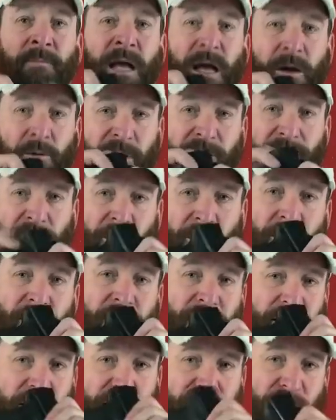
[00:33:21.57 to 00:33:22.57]
however,
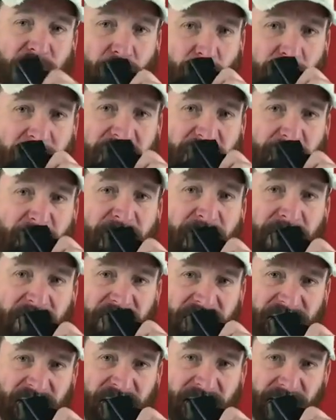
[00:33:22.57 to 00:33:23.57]
if your waistband
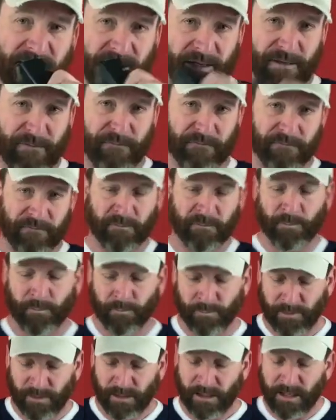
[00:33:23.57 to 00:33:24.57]
is tight enough,
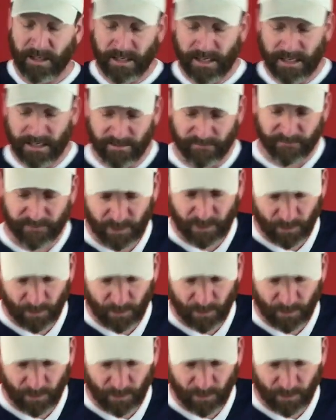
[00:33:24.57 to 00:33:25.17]
and if